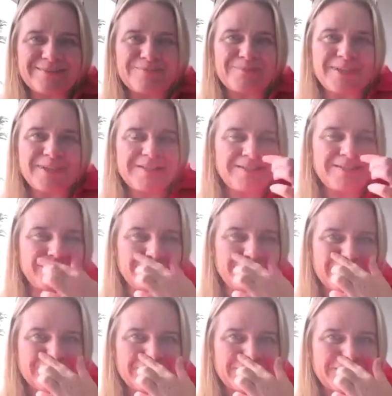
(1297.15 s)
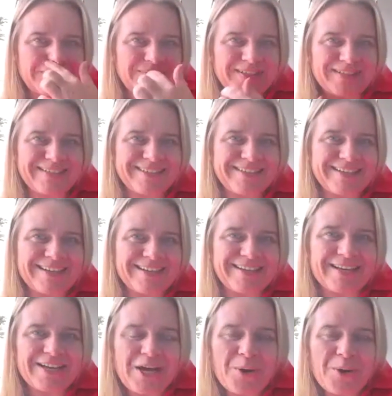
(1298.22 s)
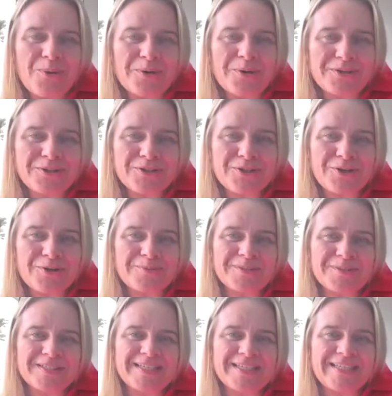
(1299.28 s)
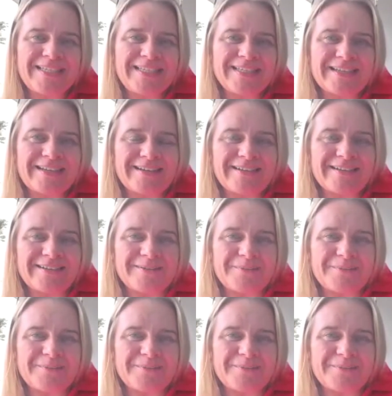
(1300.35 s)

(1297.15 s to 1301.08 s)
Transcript: meeting you during the workshops in